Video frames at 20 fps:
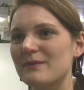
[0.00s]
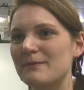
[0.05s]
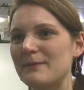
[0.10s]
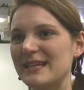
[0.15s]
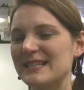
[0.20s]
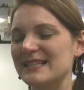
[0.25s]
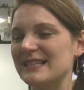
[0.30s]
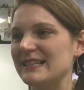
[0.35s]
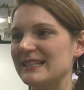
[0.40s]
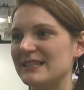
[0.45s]

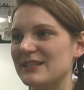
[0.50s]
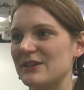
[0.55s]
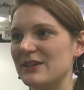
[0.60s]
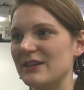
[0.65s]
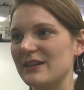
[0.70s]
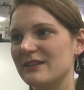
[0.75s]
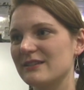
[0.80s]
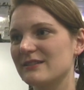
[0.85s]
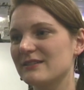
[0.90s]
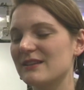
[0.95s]
basically
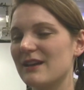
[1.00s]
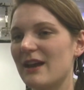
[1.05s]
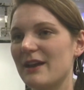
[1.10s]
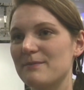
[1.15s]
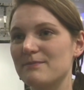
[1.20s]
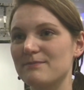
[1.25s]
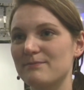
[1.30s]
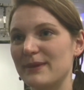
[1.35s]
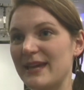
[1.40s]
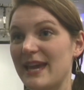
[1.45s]
doing,
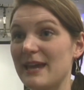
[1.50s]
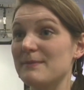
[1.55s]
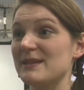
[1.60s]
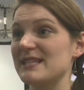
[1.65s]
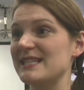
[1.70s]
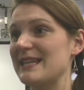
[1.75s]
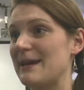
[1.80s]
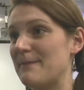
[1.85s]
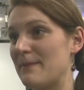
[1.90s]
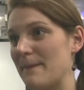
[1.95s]
I became
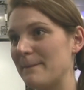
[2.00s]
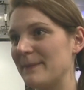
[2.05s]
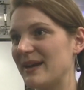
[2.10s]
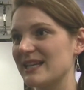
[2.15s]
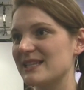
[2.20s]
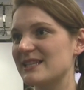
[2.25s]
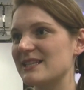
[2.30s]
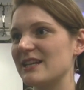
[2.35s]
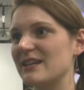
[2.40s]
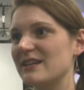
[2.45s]
a STEM
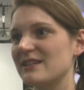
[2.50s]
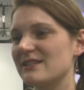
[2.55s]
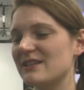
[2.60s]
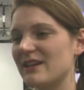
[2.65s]
ambassador,